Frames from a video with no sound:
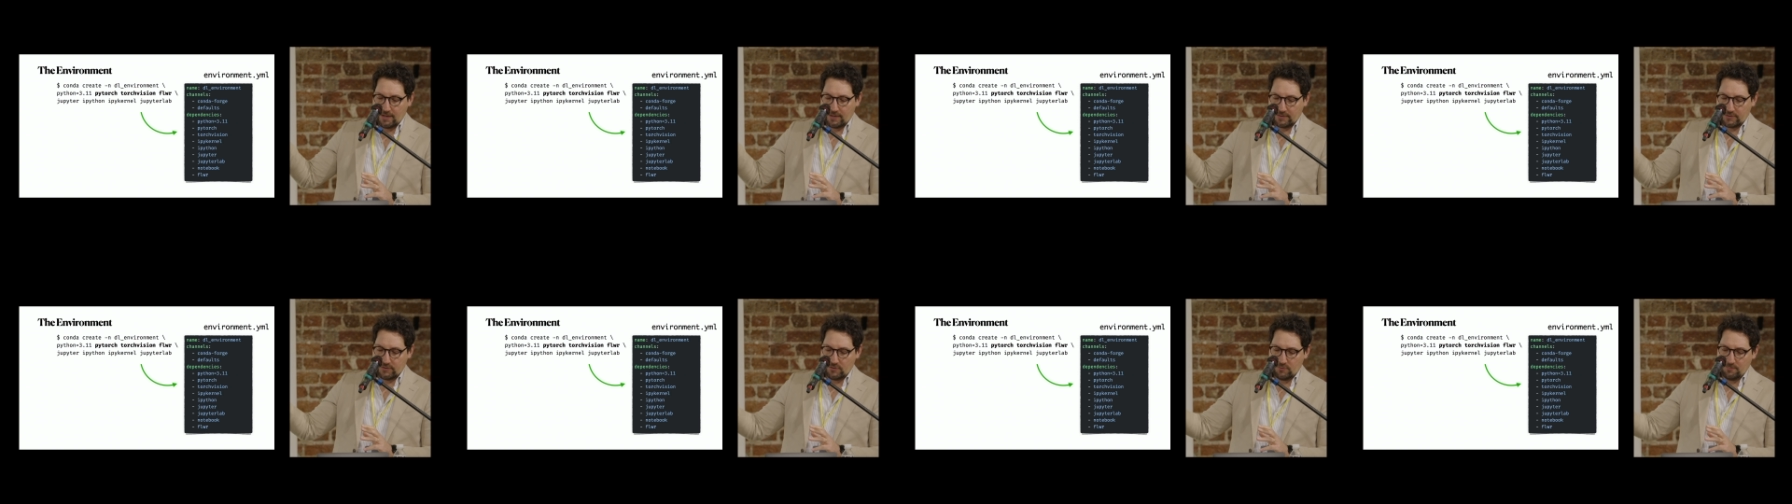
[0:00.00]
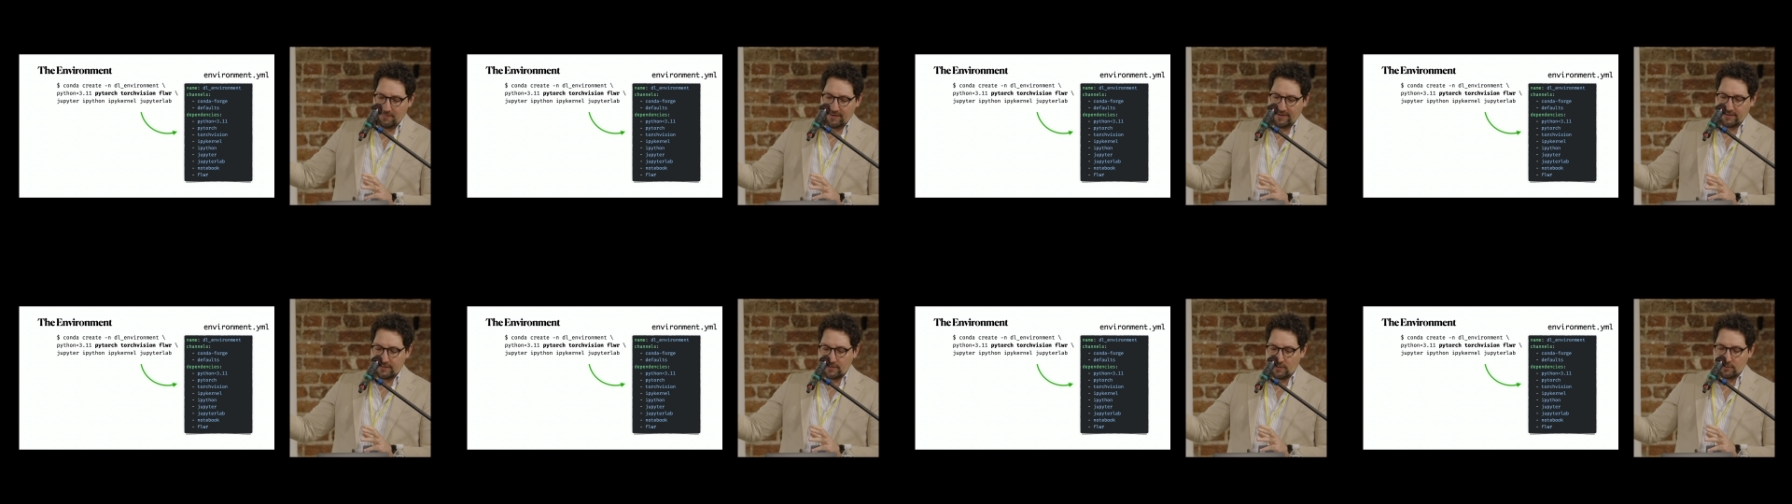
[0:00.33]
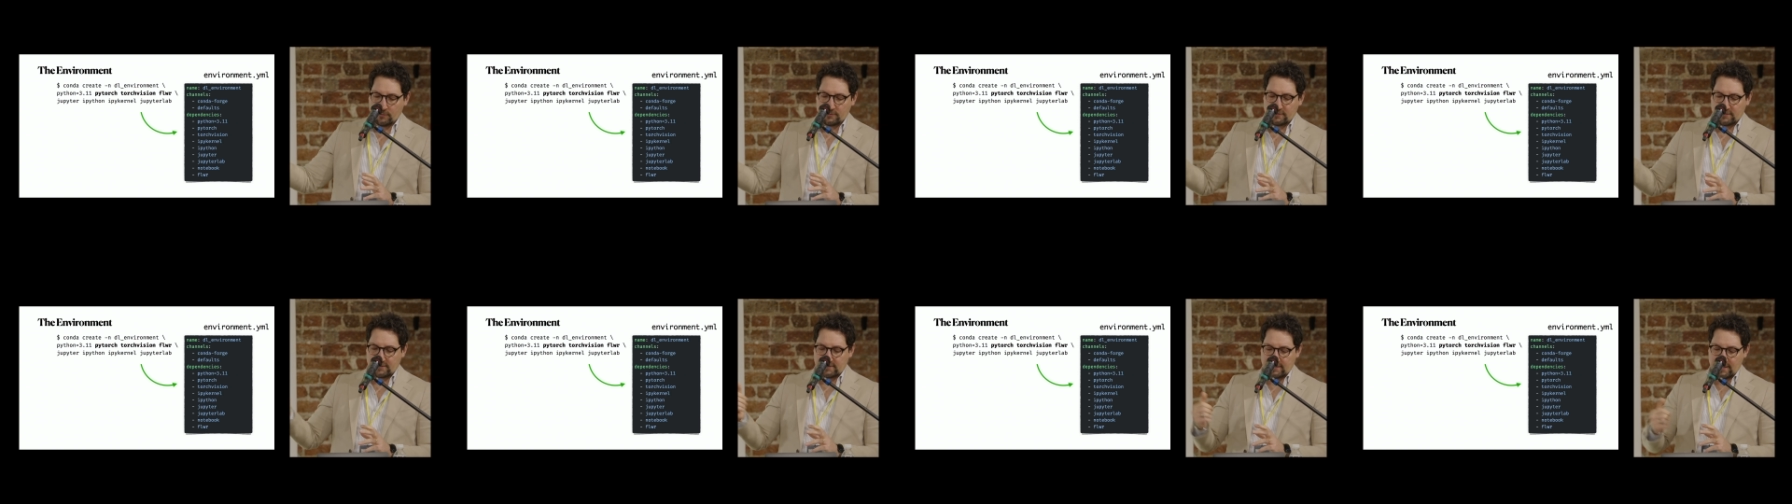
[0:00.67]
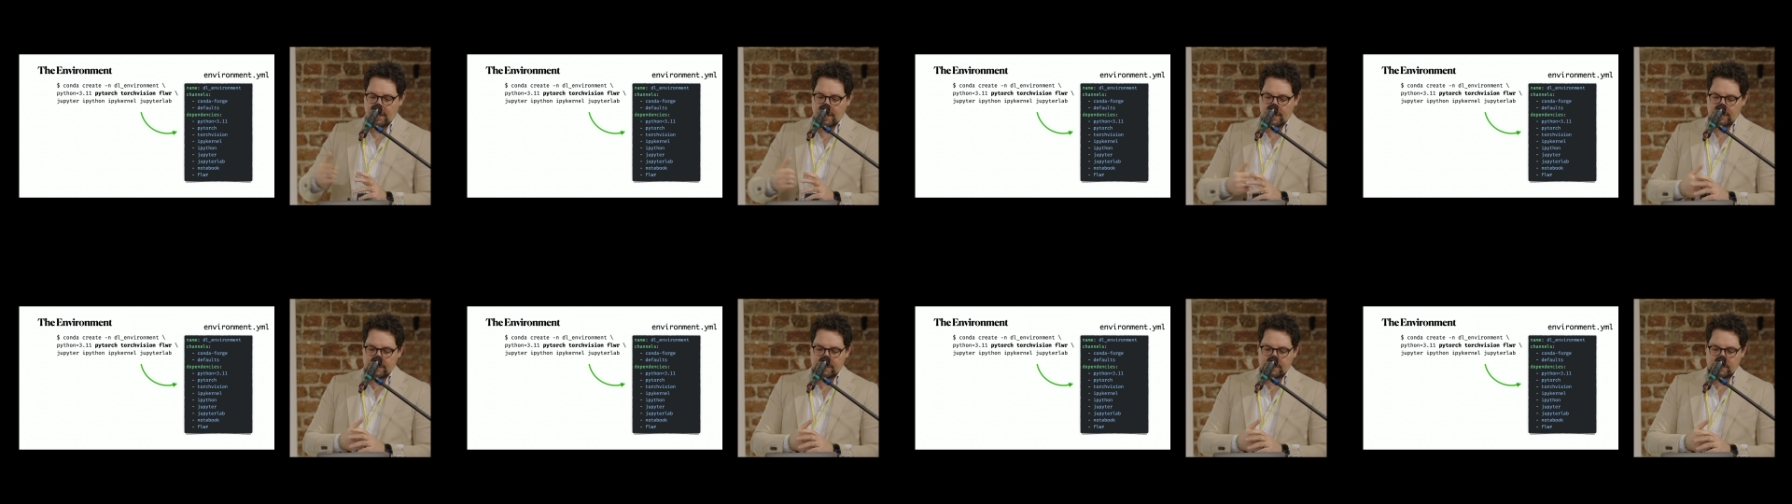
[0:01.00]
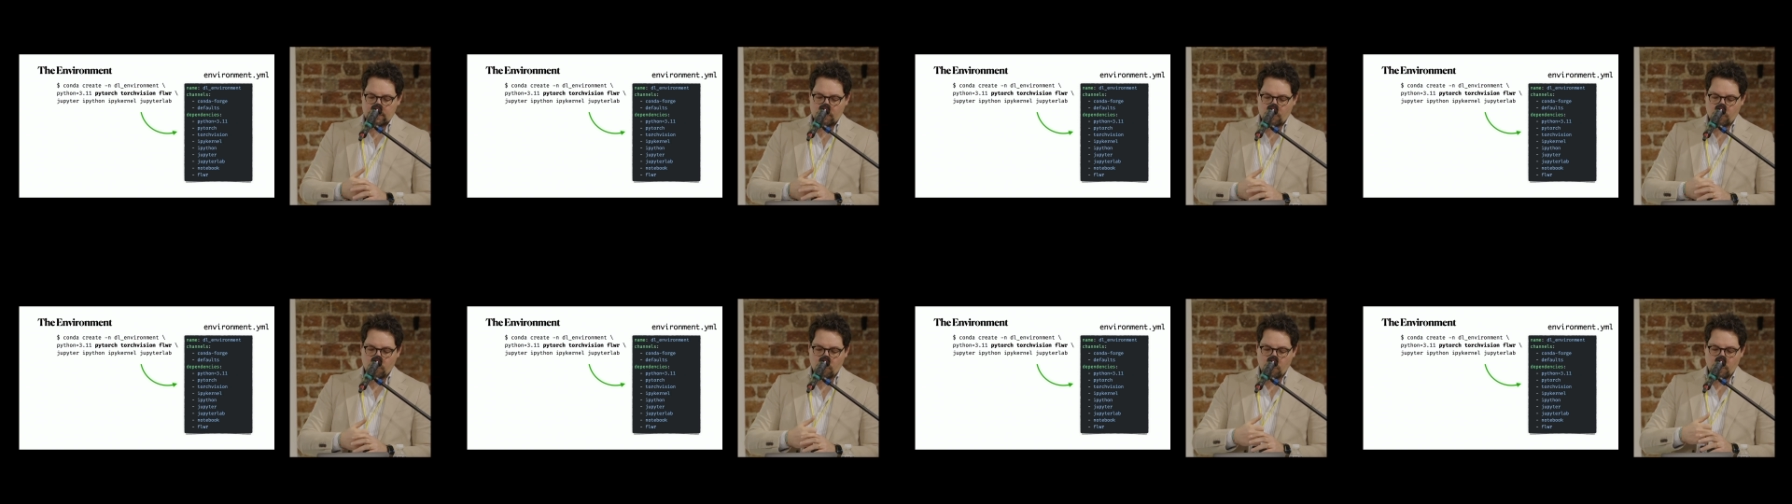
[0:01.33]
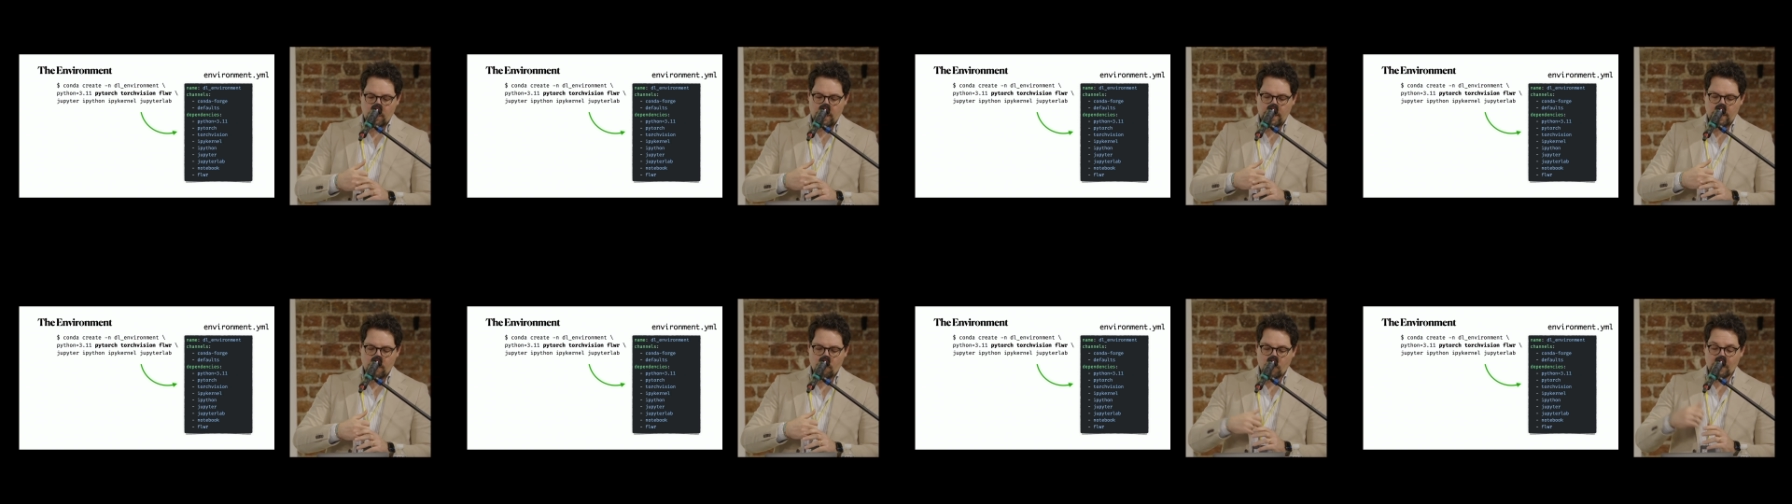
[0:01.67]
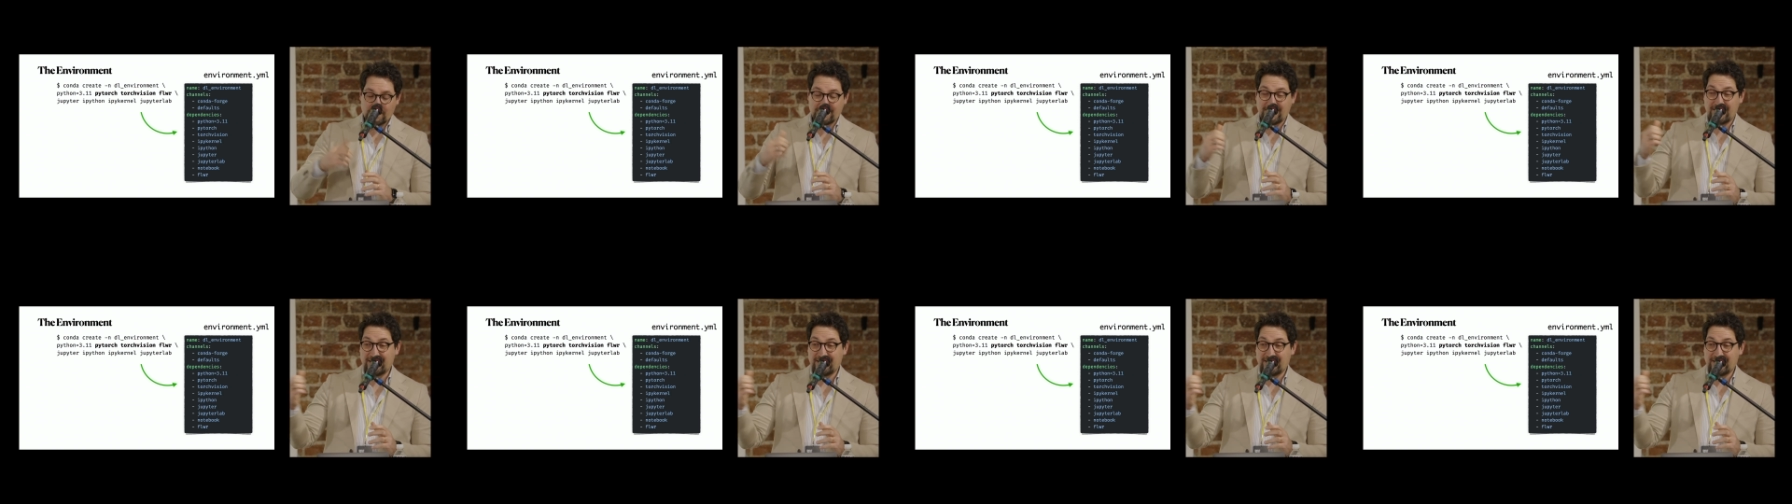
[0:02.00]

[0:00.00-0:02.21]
You may notice that what